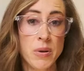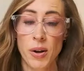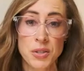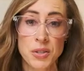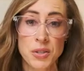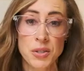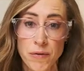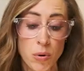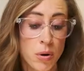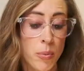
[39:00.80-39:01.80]
be relatively
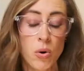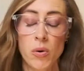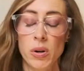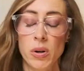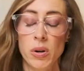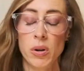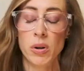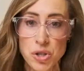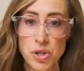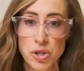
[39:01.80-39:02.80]
affordable. It's not
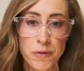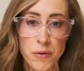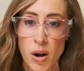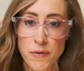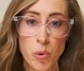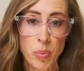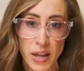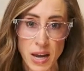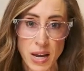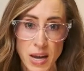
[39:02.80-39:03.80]
pushing real food off your
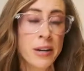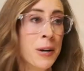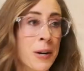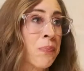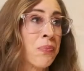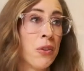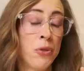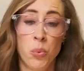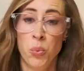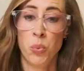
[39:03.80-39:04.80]
plate.
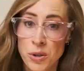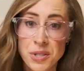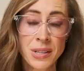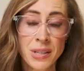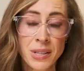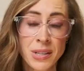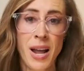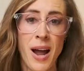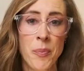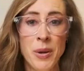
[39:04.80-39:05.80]
The worst thing that's
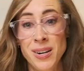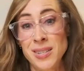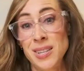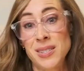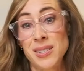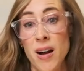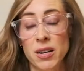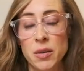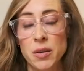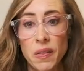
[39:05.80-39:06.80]
going to happen is it's not
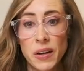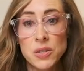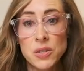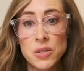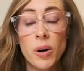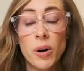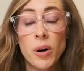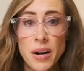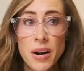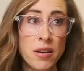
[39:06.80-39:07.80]
going to be like super
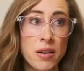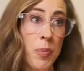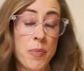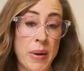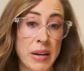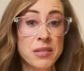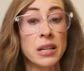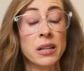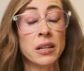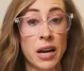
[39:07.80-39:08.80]
additive, but the best
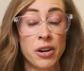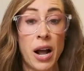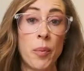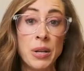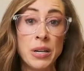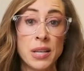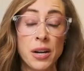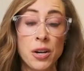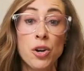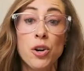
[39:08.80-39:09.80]
thing that could happen is
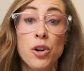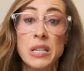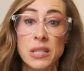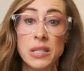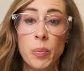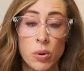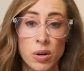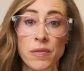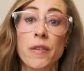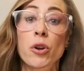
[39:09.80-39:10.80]
that it could be
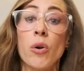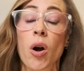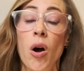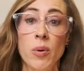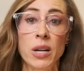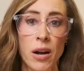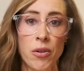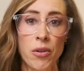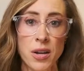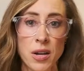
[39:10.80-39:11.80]
supportive of your already
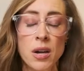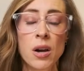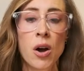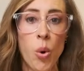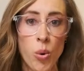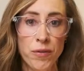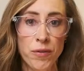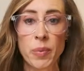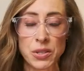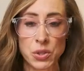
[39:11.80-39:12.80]
healthy whole
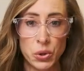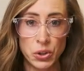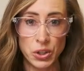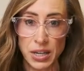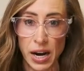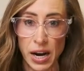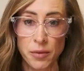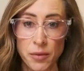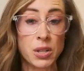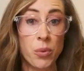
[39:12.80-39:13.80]
food based whole 30 diet.
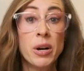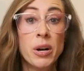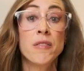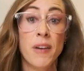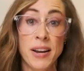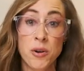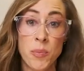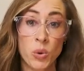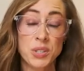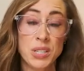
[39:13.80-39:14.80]
So find a
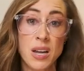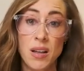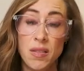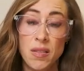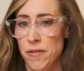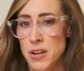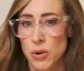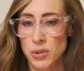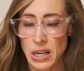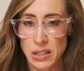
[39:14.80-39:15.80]
multi that
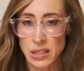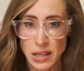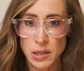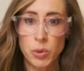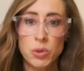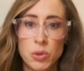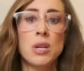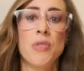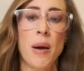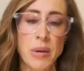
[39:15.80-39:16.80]
feels accessible to
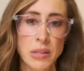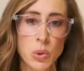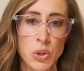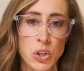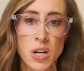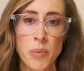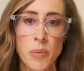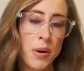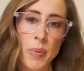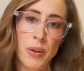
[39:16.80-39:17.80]
you, that meets whole 30
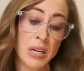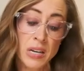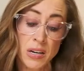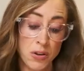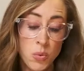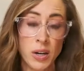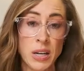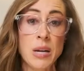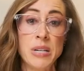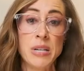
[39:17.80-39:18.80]
compatibility, and if you want
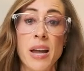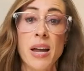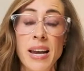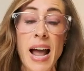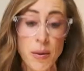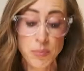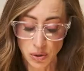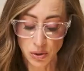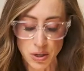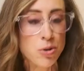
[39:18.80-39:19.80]
to keep taking it,
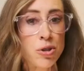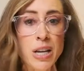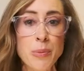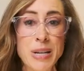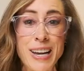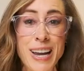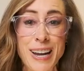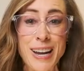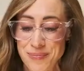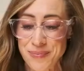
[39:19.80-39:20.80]
absolutely you should keep
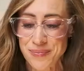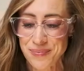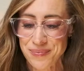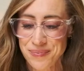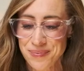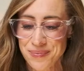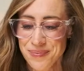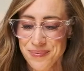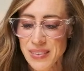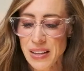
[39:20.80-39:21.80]
taking it.
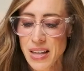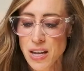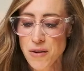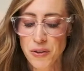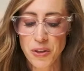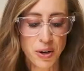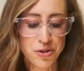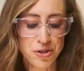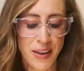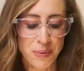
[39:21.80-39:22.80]
Thank you for the
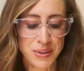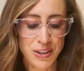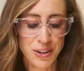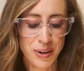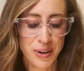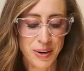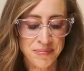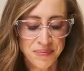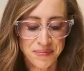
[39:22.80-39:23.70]
question. That was a good one